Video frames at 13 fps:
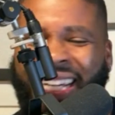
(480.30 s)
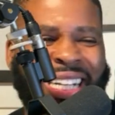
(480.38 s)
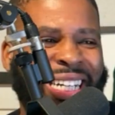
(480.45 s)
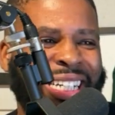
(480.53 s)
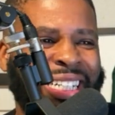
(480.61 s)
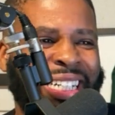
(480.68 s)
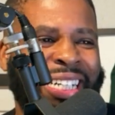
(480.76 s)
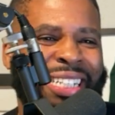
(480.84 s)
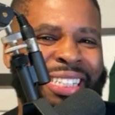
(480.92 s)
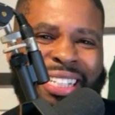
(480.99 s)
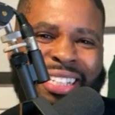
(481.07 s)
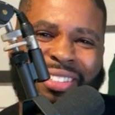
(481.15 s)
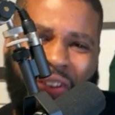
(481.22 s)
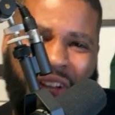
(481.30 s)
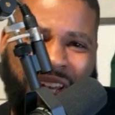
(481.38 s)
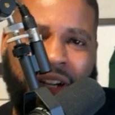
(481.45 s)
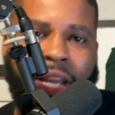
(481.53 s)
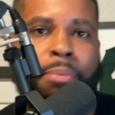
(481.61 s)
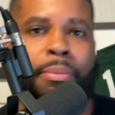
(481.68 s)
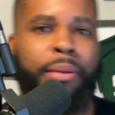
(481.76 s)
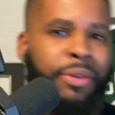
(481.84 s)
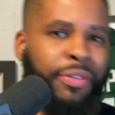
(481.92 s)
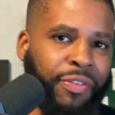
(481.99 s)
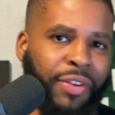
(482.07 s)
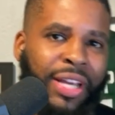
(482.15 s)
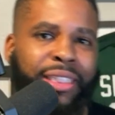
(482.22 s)
internet, maybe
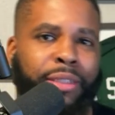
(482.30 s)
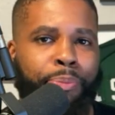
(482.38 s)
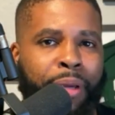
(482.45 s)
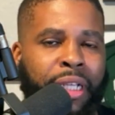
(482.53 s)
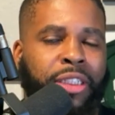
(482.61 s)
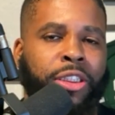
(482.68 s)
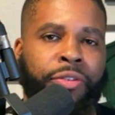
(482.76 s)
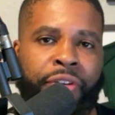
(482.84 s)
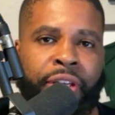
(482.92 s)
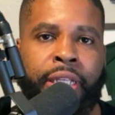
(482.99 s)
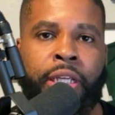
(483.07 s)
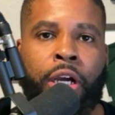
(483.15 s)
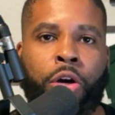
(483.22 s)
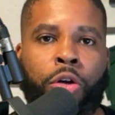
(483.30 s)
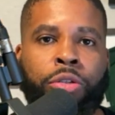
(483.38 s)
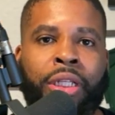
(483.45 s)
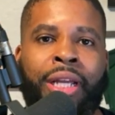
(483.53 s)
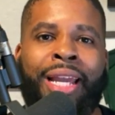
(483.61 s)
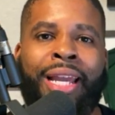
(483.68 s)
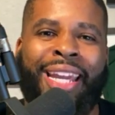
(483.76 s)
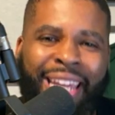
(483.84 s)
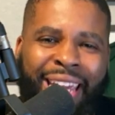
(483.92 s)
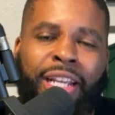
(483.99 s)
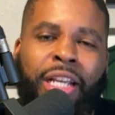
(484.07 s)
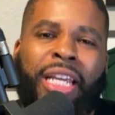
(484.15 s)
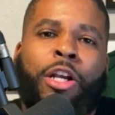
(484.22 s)
flicks, pictures, videos.
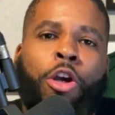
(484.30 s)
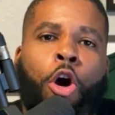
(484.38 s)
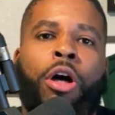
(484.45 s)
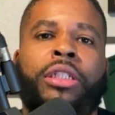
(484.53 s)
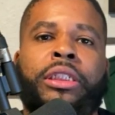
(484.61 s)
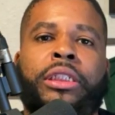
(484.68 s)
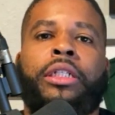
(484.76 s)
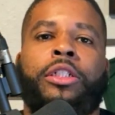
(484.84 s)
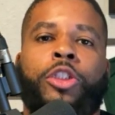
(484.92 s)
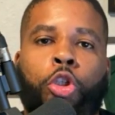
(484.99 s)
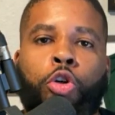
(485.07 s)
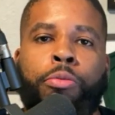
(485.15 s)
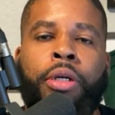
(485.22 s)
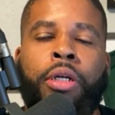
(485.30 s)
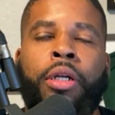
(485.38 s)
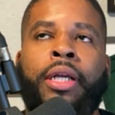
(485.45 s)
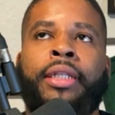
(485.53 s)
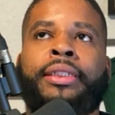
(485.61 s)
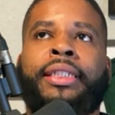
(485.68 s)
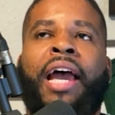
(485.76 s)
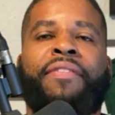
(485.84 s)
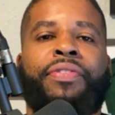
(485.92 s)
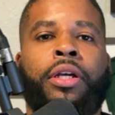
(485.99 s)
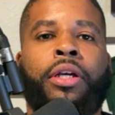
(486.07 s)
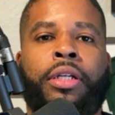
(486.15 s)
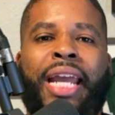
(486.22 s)
It causes the consumer to have
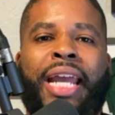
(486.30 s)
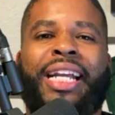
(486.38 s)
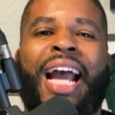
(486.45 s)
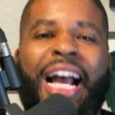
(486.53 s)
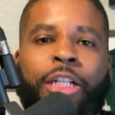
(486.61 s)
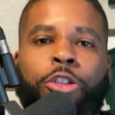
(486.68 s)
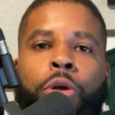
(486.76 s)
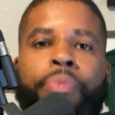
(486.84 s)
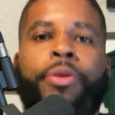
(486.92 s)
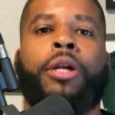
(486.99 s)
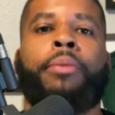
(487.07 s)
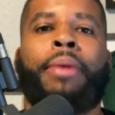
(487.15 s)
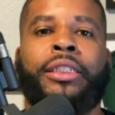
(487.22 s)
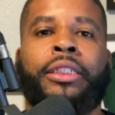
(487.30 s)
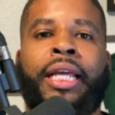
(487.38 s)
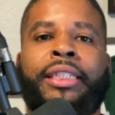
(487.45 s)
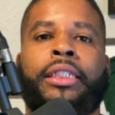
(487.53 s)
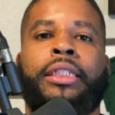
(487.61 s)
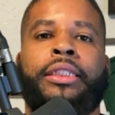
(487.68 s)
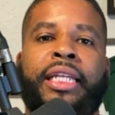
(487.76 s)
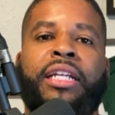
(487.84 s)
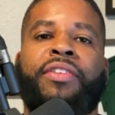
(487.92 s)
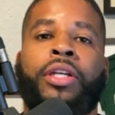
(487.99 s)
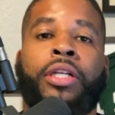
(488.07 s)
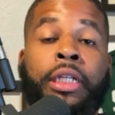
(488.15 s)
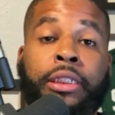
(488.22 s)
to kind of conjure up their imagination to think of the
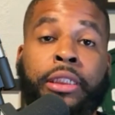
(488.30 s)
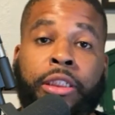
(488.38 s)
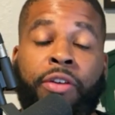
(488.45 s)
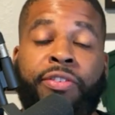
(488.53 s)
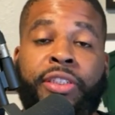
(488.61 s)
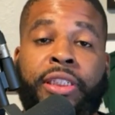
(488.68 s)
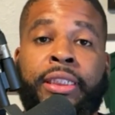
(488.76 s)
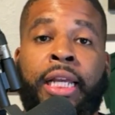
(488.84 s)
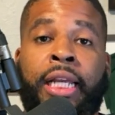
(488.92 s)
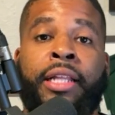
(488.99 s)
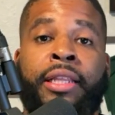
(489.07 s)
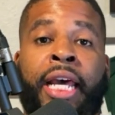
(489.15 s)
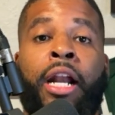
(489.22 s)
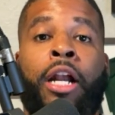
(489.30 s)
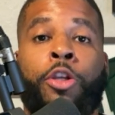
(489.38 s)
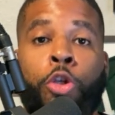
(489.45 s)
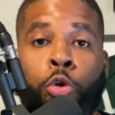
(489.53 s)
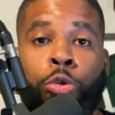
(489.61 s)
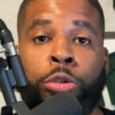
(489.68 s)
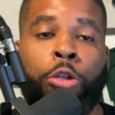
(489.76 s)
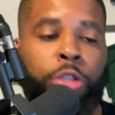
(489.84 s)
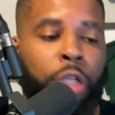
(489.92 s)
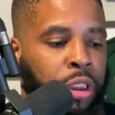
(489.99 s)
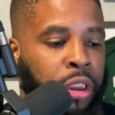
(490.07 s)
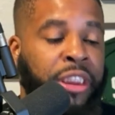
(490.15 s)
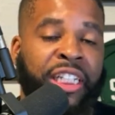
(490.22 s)
goods and services that are used. Those are
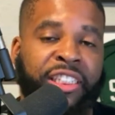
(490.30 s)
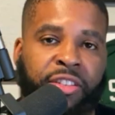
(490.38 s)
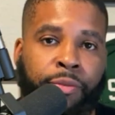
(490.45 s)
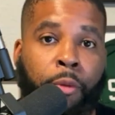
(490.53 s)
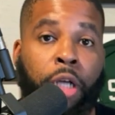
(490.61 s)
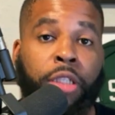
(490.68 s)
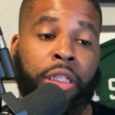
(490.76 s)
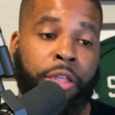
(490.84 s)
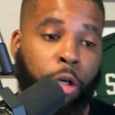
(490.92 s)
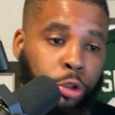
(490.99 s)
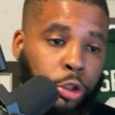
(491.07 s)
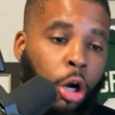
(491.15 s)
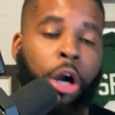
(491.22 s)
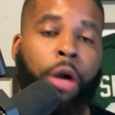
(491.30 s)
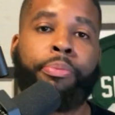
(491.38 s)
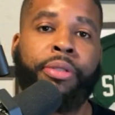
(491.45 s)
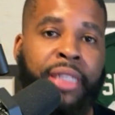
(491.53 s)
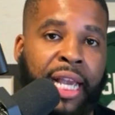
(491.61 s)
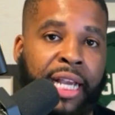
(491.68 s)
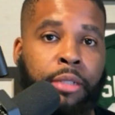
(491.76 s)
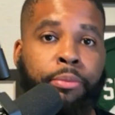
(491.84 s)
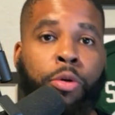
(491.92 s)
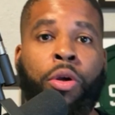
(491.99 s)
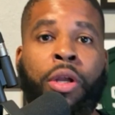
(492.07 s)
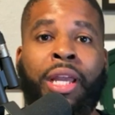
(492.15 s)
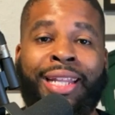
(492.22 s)
suggestive marks, and those are protectable.
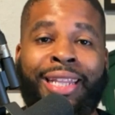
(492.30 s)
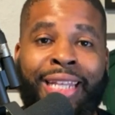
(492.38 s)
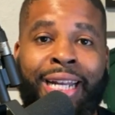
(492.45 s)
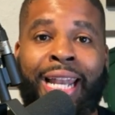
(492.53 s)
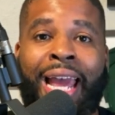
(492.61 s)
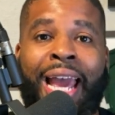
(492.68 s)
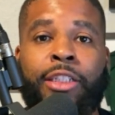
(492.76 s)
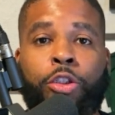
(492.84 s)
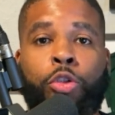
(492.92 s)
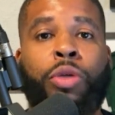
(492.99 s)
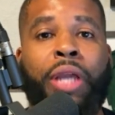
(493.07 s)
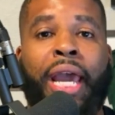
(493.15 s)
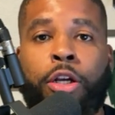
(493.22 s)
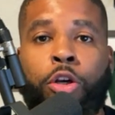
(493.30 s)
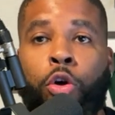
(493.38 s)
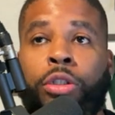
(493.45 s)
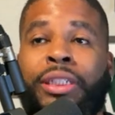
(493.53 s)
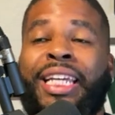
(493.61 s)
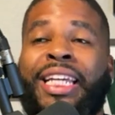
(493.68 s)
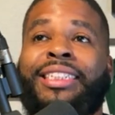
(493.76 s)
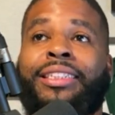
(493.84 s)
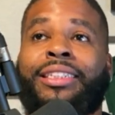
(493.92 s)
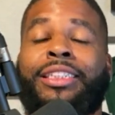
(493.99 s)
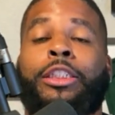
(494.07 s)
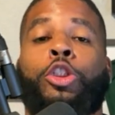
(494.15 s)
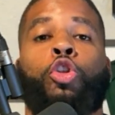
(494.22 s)
Then the last two categories that gets
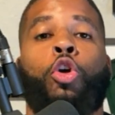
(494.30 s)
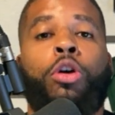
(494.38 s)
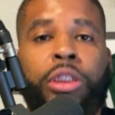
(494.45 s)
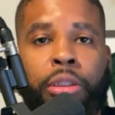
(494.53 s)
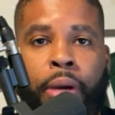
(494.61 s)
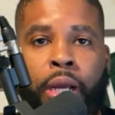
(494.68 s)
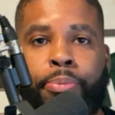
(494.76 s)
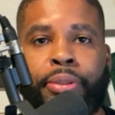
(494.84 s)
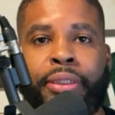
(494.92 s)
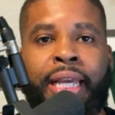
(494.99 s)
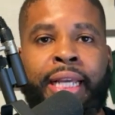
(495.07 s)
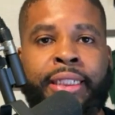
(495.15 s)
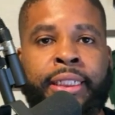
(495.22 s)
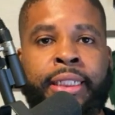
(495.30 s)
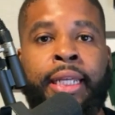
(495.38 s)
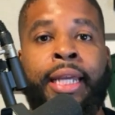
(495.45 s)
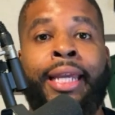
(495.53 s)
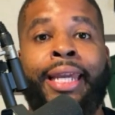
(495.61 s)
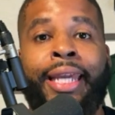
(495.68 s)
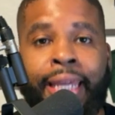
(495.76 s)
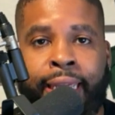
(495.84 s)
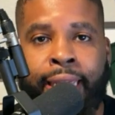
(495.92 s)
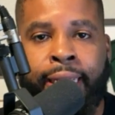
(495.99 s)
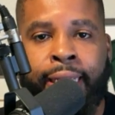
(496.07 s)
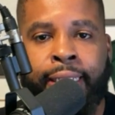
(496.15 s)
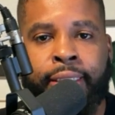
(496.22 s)
the strongest amount of protection
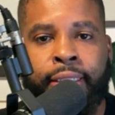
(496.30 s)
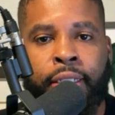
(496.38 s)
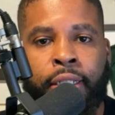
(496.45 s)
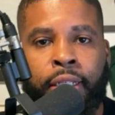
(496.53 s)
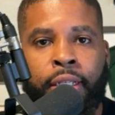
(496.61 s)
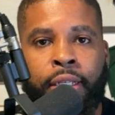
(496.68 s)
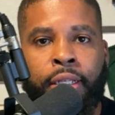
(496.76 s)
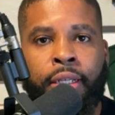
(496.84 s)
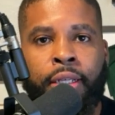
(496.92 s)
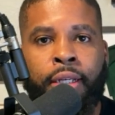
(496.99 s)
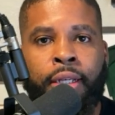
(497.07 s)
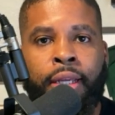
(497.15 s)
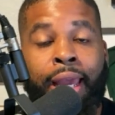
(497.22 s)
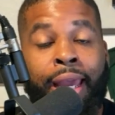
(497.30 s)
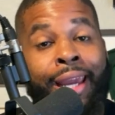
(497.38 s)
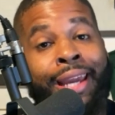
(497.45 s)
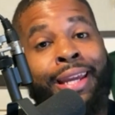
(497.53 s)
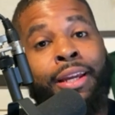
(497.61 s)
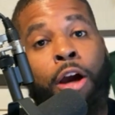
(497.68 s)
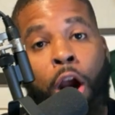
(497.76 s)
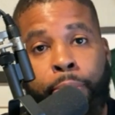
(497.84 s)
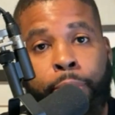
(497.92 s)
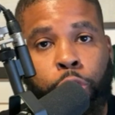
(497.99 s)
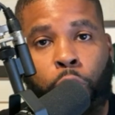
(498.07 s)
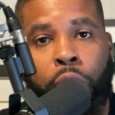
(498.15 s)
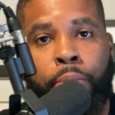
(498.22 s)
is a
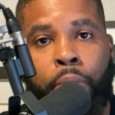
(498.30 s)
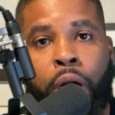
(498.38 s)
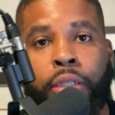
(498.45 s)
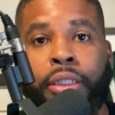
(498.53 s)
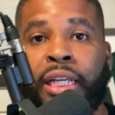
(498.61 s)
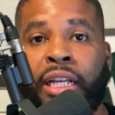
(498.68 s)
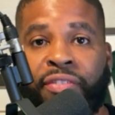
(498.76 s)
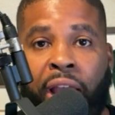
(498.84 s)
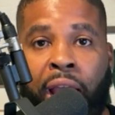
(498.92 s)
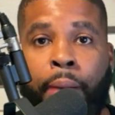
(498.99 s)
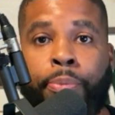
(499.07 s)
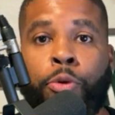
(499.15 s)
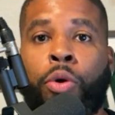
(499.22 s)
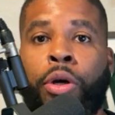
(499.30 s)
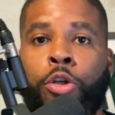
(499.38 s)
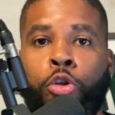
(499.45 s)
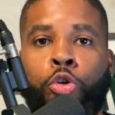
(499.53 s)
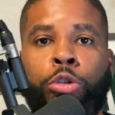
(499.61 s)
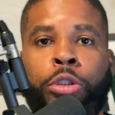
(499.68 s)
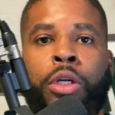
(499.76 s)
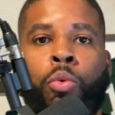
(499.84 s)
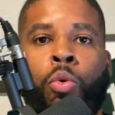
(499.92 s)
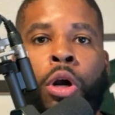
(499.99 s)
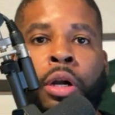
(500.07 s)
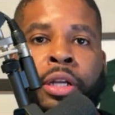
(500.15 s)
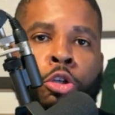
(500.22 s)
arbitrary mark. Think of Apple, where you're using a
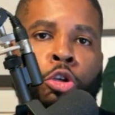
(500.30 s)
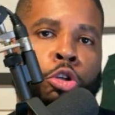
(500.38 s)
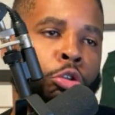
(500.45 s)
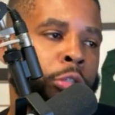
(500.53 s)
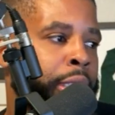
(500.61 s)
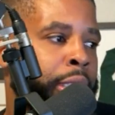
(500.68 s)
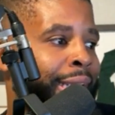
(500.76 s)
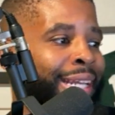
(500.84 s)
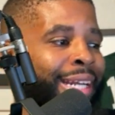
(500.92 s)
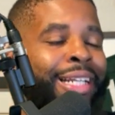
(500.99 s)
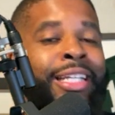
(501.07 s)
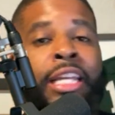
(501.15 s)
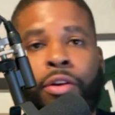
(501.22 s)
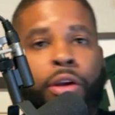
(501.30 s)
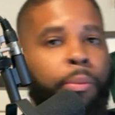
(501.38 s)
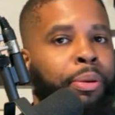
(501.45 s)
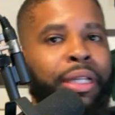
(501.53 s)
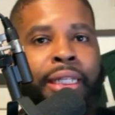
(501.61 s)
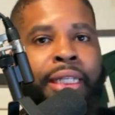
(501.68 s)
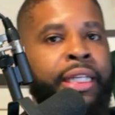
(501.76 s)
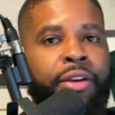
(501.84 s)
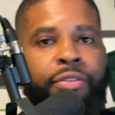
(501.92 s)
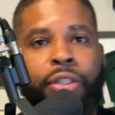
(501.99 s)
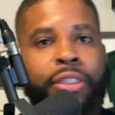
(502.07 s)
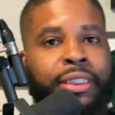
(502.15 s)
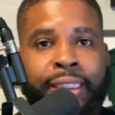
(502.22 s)
word and you're using it in a completely
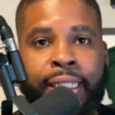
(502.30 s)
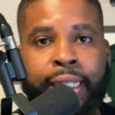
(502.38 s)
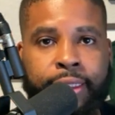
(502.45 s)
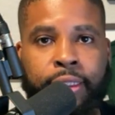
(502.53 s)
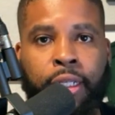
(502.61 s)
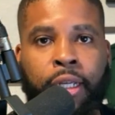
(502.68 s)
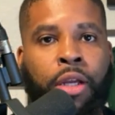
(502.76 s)
different sense.